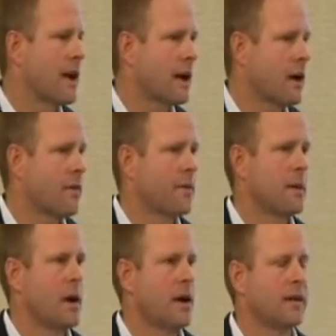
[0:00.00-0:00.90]
I got cut
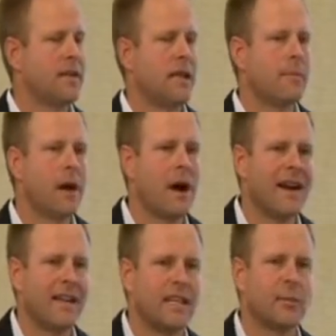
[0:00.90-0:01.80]
from the hockey team,
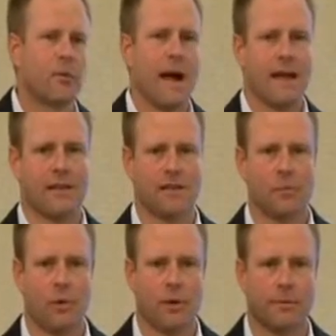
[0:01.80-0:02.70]
I need to
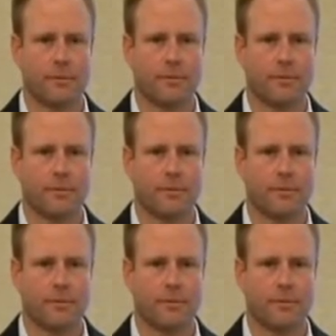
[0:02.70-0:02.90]
practice more.